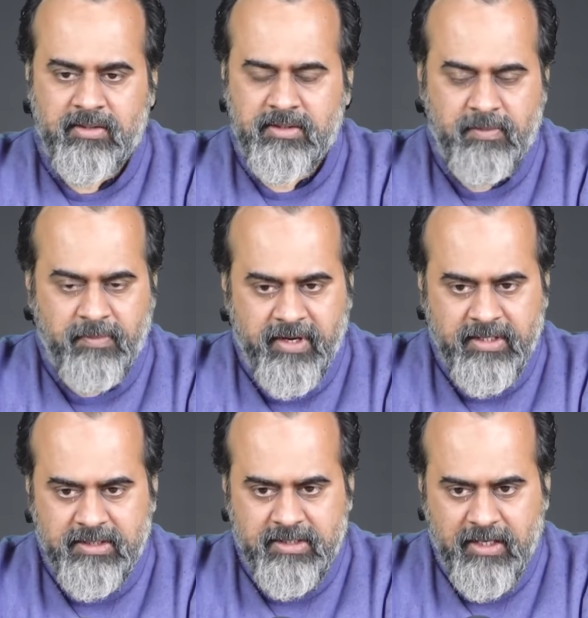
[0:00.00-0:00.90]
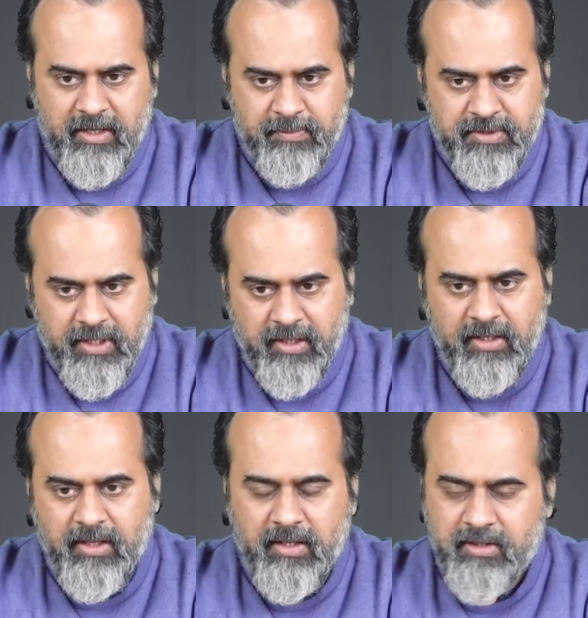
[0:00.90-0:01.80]
somebody just keeps
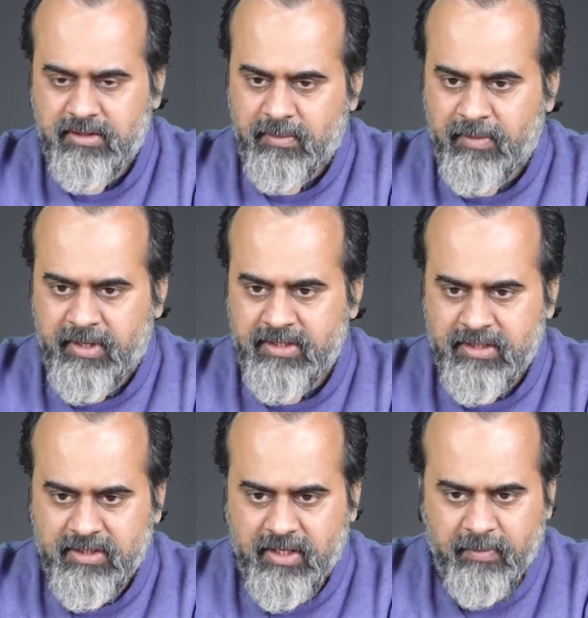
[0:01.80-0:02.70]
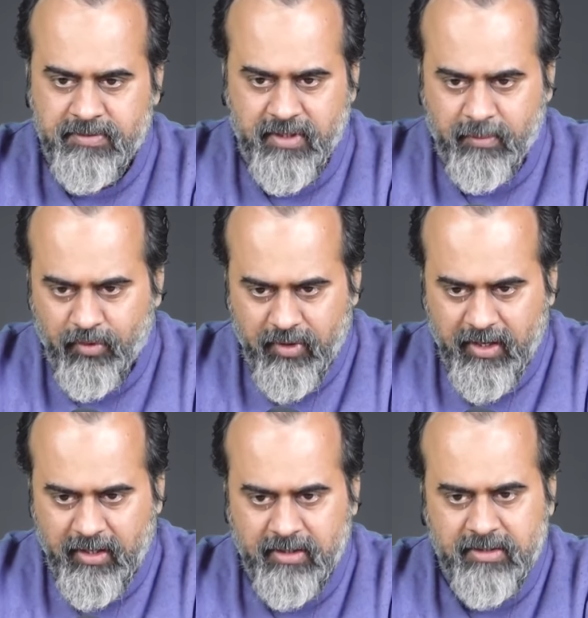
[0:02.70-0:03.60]
thinking, somebody just keeps
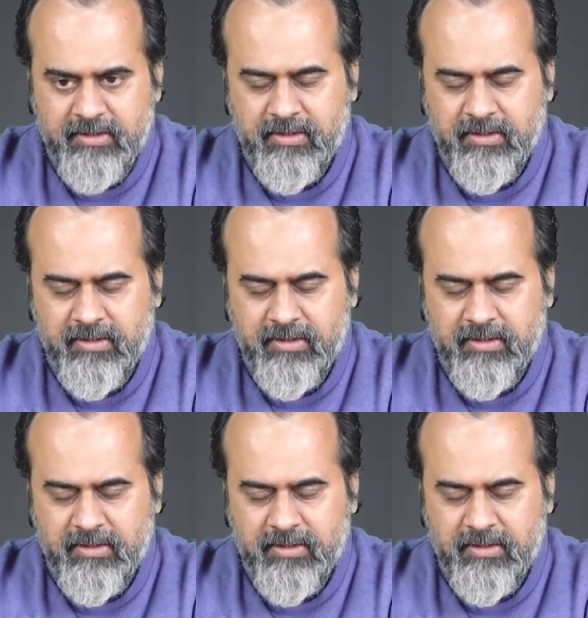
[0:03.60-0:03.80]
emoting,